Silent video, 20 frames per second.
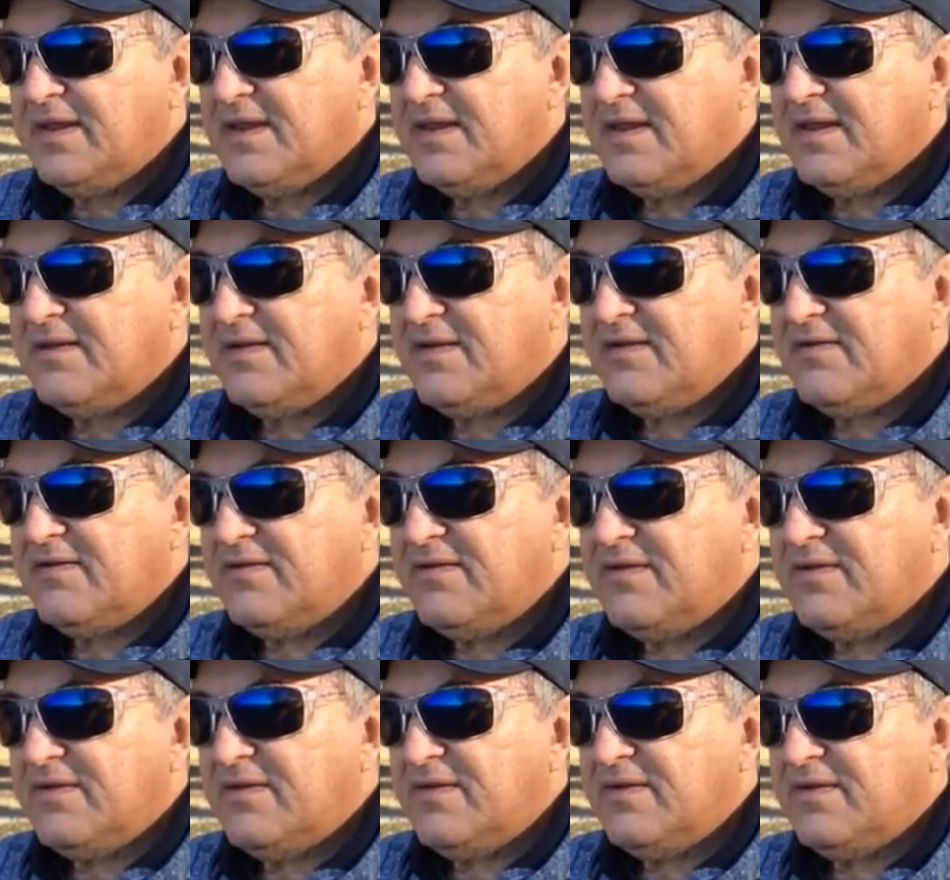and
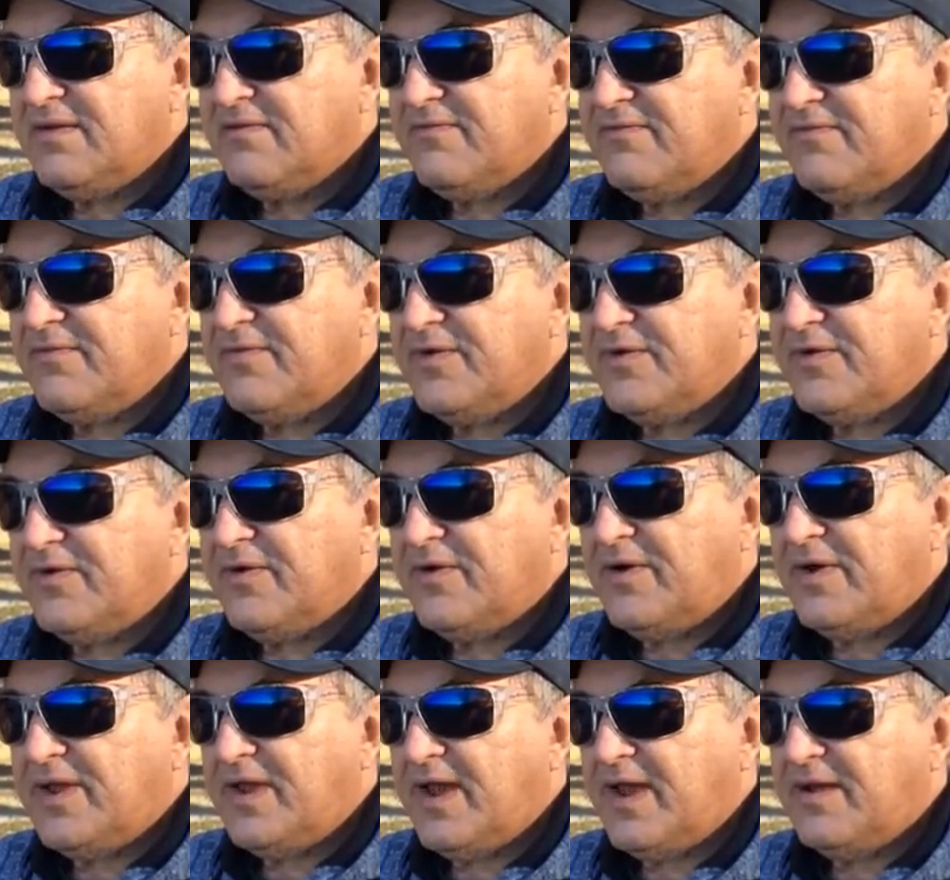4
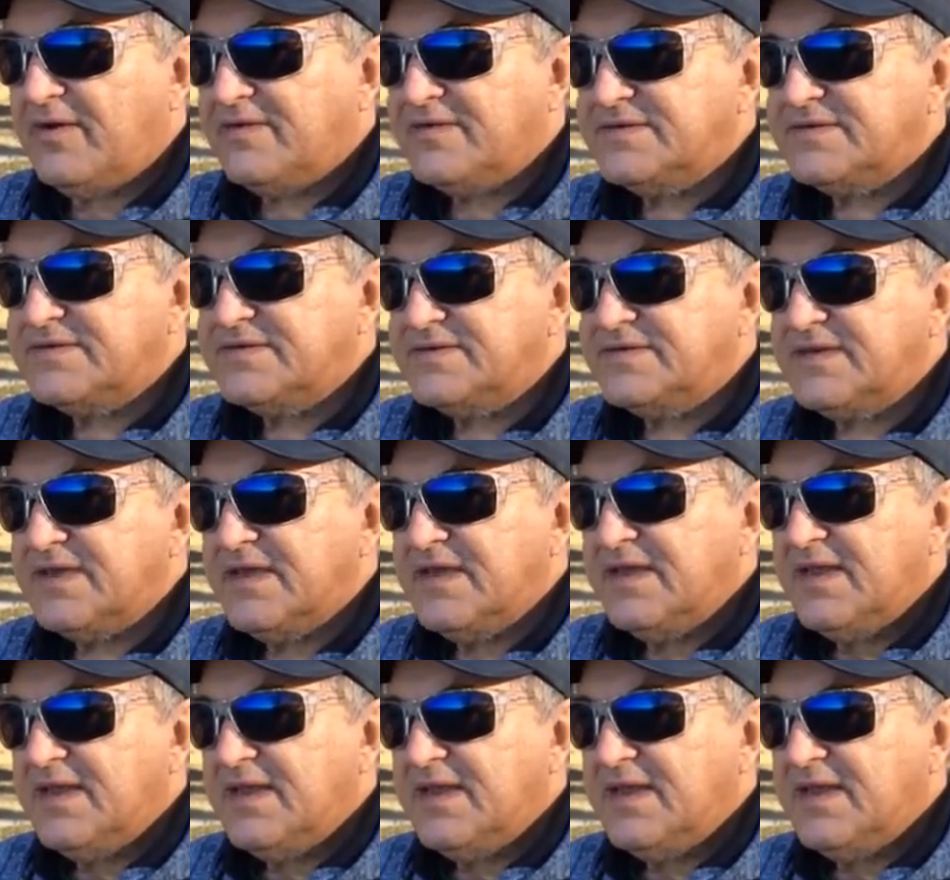dog houses.